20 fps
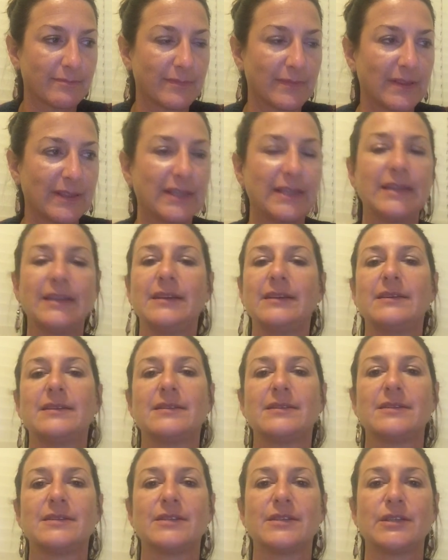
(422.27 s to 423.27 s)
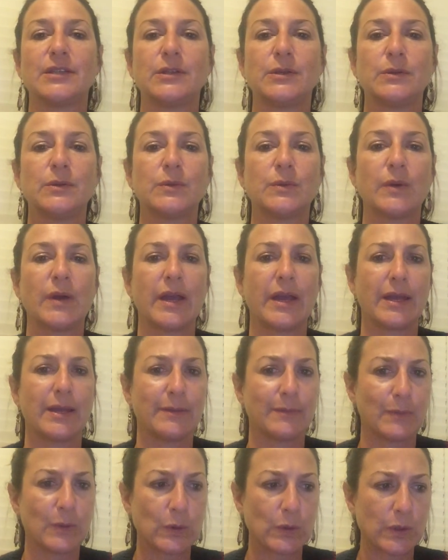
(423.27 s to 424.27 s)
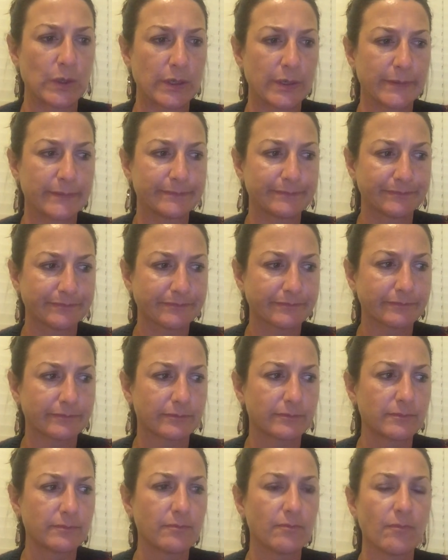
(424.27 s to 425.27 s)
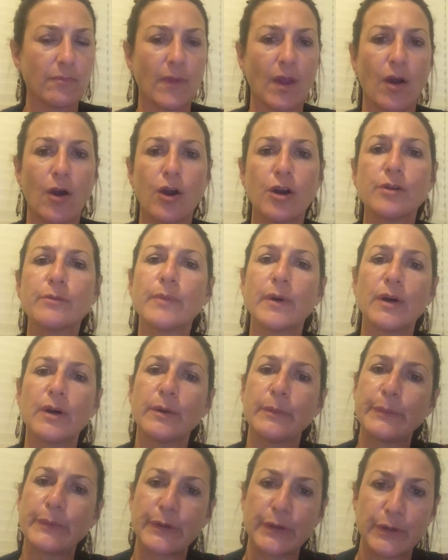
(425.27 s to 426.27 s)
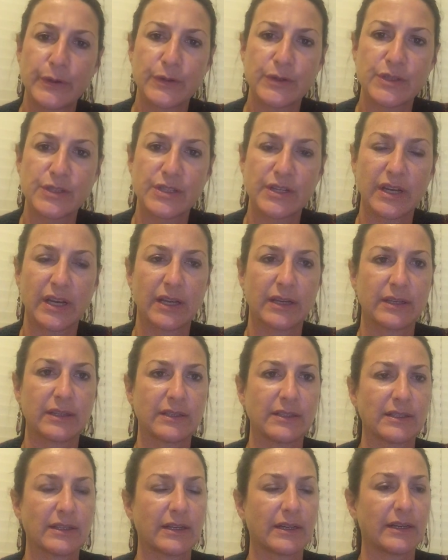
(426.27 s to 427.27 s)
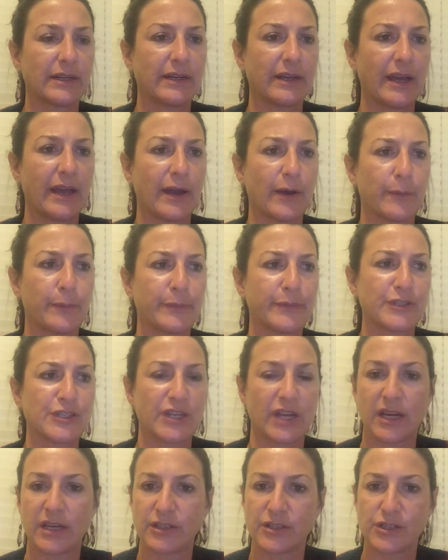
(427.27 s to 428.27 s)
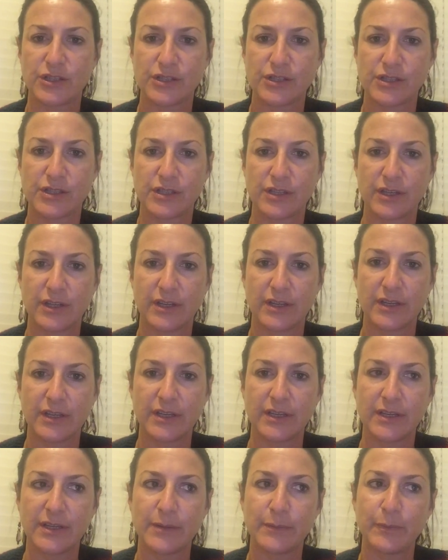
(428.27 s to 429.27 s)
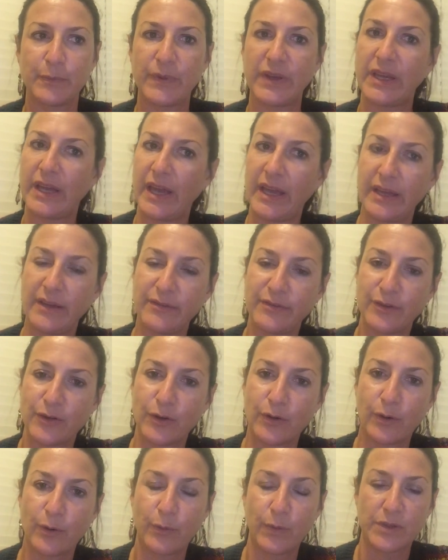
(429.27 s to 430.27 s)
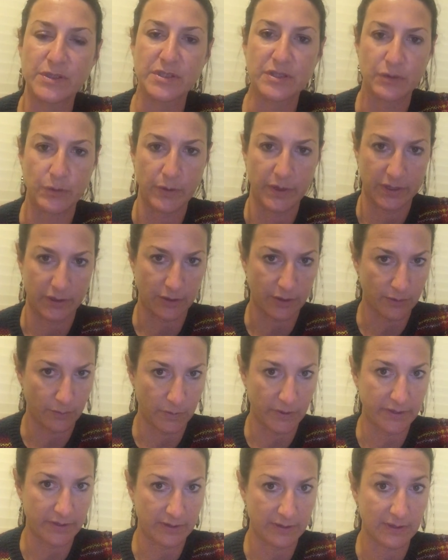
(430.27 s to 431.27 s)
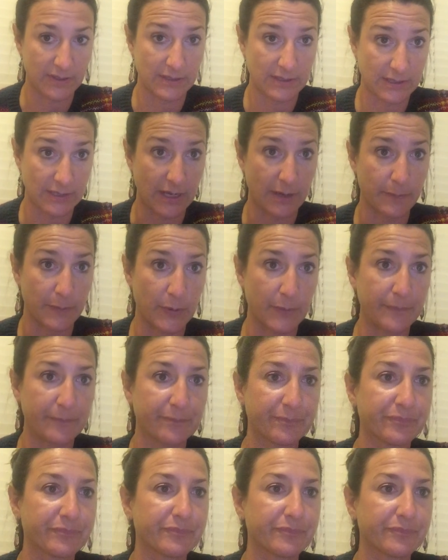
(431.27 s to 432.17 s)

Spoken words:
lead to a more hardball approach and help change behavior or what's going on within this couple.